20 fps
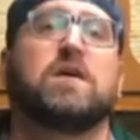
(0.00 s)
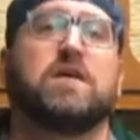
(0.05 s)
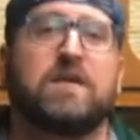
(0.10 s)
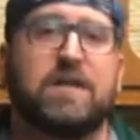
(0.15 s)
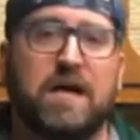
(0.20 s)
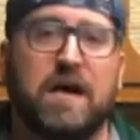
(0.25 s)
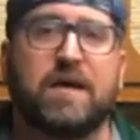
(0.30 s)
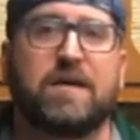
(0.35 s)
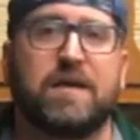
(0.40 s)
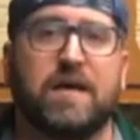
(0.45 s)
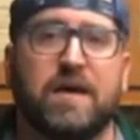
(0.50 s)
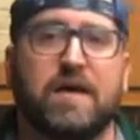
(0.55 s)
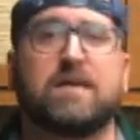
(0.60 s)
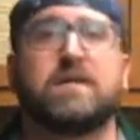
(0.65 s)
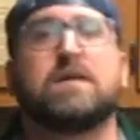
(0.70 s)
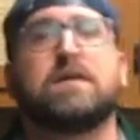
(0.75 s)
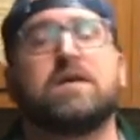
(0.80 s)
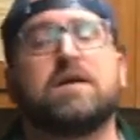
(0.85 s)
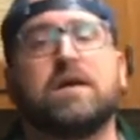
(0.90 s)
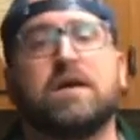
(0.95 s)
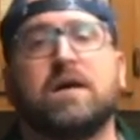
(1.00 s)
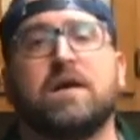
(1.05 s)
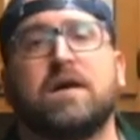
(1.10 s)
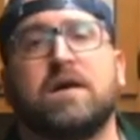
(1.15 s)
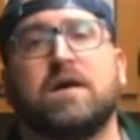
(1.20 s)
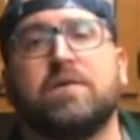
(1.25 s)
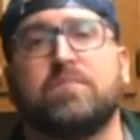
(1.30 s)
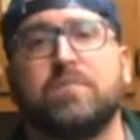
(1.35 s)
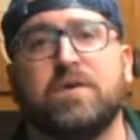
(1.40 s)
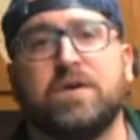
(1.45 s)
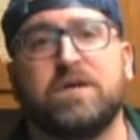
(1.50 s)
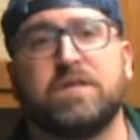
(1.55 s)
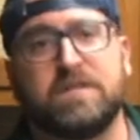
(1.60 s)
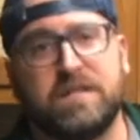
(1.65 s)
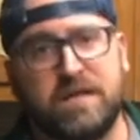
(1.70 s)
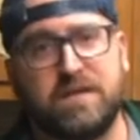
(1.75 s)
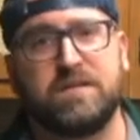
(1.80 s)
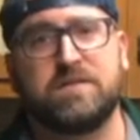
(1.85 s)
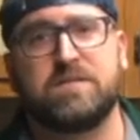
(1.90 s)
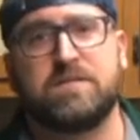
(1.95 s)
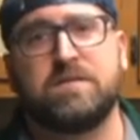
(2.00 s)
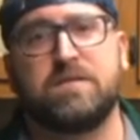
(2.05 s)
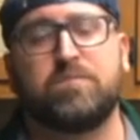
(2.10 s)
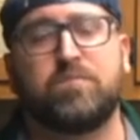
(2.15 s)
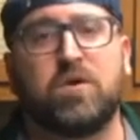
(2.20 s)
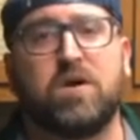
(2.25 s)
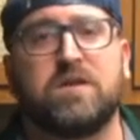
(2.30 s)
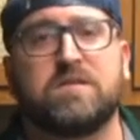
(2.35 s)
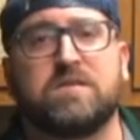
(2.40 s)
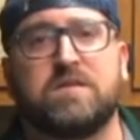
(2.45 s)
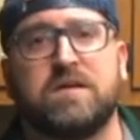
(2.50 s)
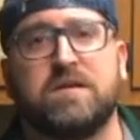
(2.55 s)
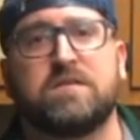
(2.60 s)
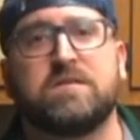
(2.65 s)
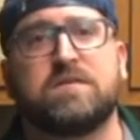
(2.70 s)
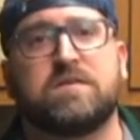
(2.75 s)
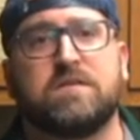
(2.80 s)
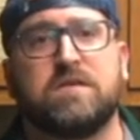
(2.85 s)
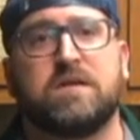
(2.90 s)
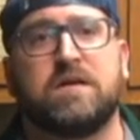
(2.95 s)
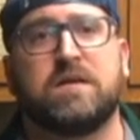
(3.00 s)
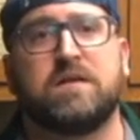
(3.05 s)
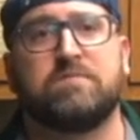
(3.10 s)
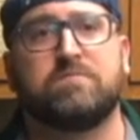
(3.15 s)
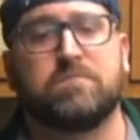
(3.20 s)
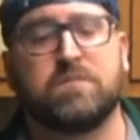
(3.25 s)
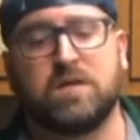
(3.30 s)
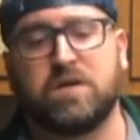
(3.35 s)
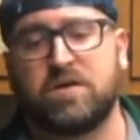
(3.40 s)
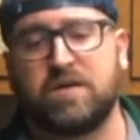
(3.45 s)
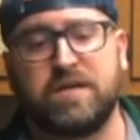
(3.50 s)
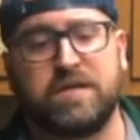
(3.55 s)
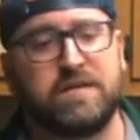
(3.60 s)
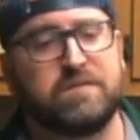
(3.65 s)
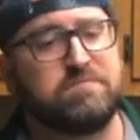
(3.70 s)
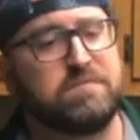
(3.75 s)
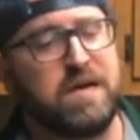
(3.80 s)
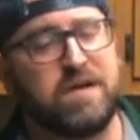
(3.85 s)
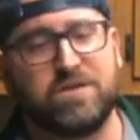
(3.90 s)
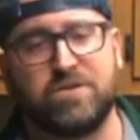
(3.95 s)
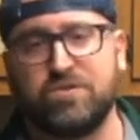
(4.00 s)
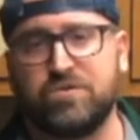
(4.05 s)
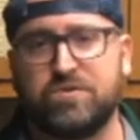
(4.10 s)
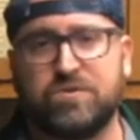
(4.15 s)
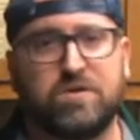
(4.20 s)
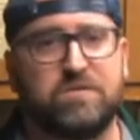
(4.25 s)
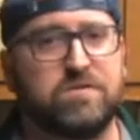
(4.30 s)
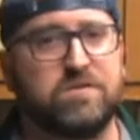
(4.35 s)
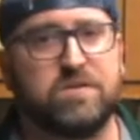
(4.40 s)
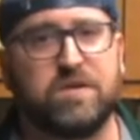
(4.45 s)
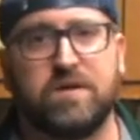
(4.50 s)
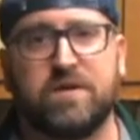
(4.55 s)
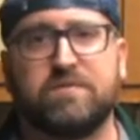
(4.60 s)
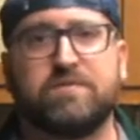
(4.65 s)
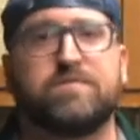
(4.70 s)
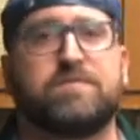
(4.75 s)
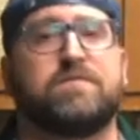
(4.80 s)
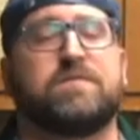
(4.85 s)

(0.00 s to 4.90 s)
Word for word: Not yet, uh, but that is in the process. Um, learning how to do certain stuff.